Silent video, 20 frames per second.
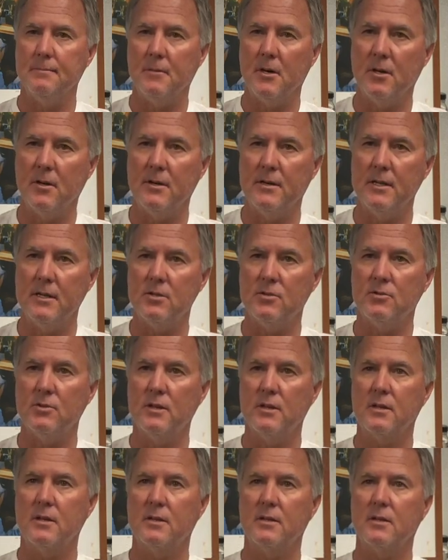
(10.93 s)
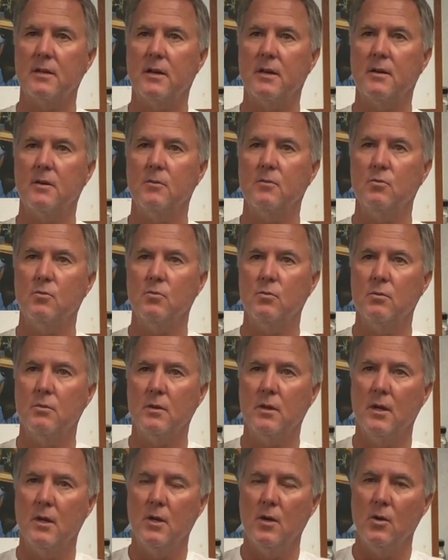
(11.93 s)
Our district
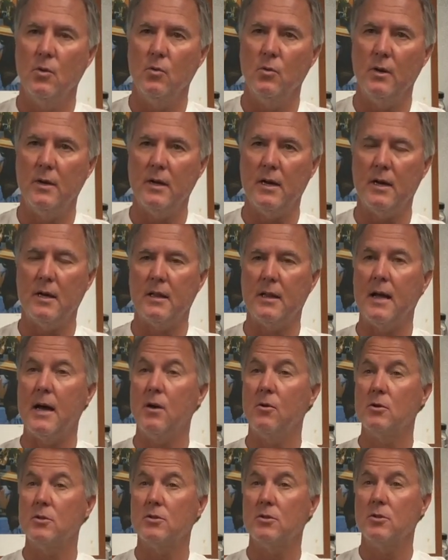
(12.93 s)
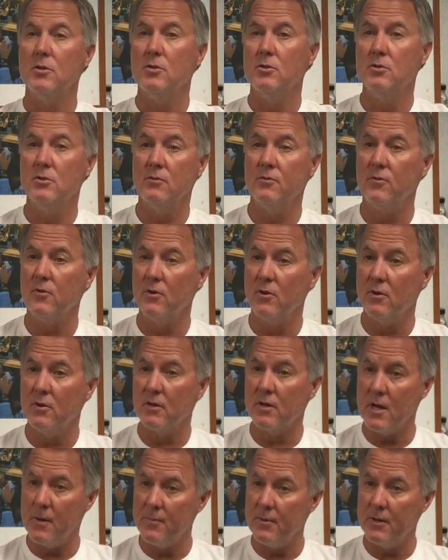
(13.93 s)
would not allow us to use them for a
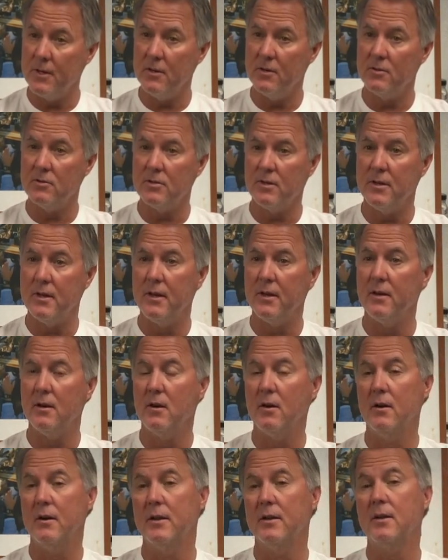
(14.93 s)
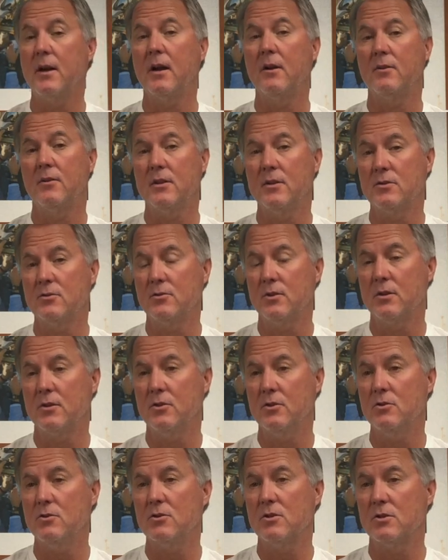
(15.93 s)
couple of years, and then our entire
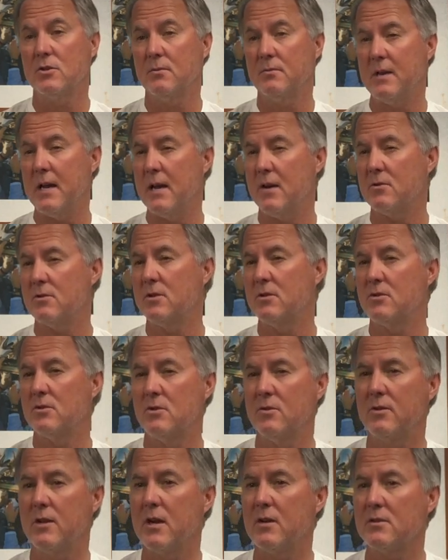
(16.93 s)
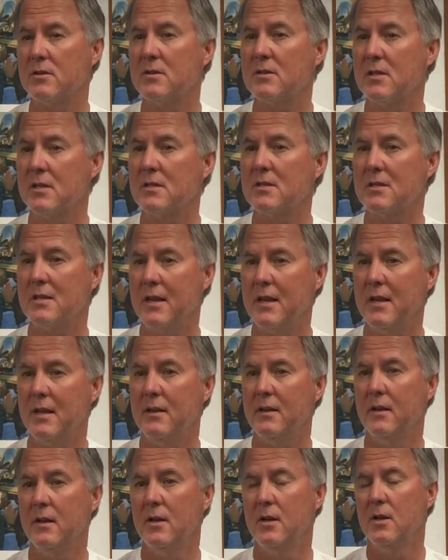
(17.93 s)
district uses them now since 2016.
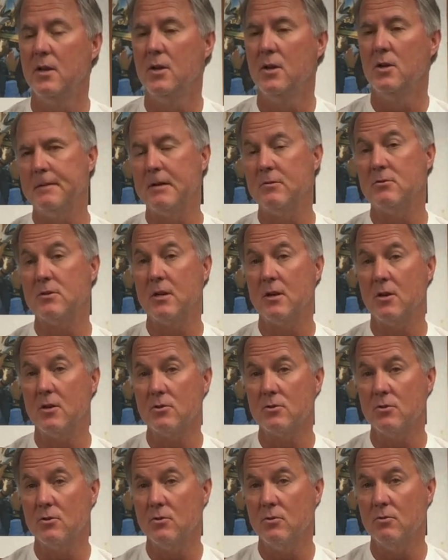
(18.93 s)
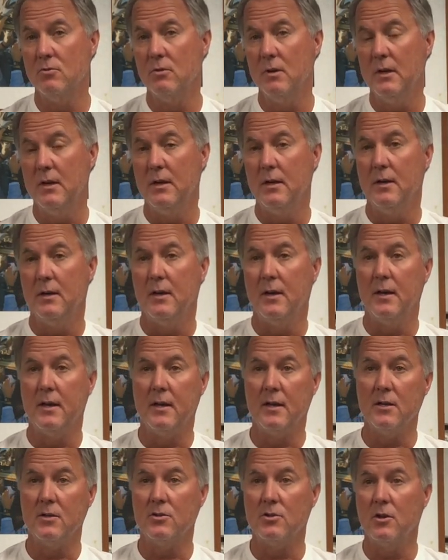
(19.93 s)
I'd say also, I
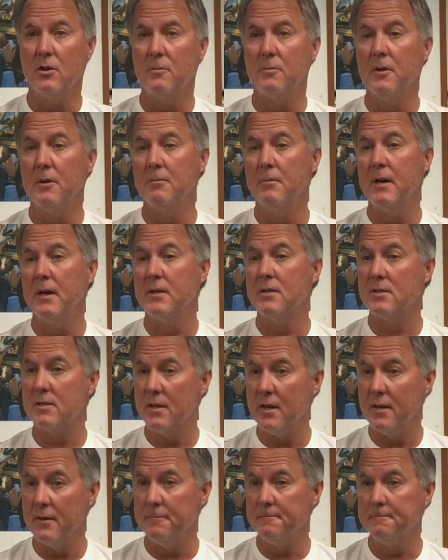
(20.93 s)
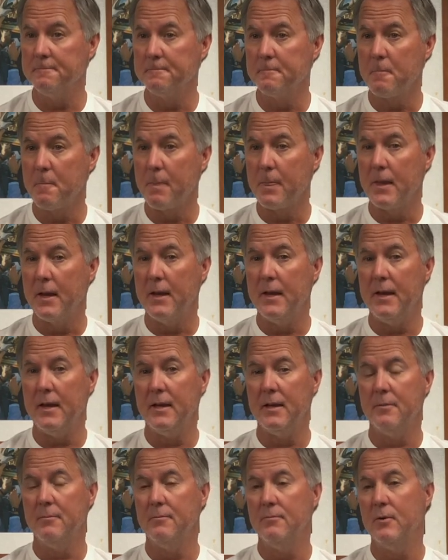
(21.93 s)
think I started putting my son
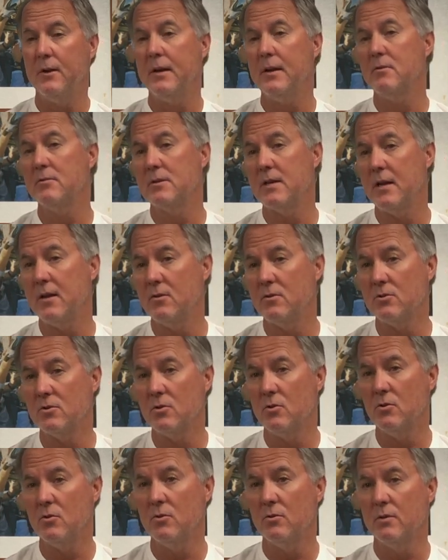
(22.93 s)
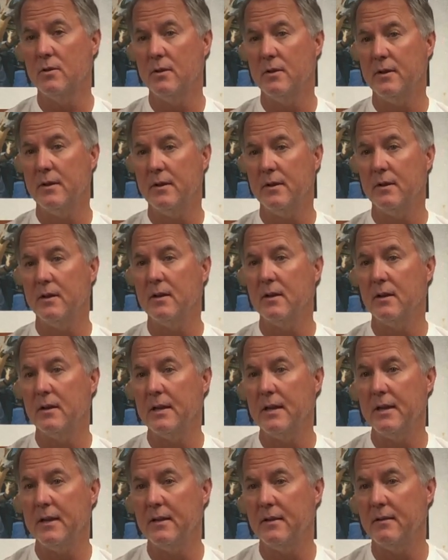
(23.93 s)
in them when he was 8 years old in Little
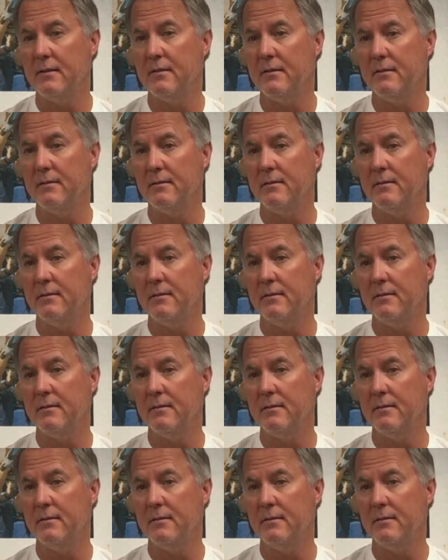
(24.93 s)
League, and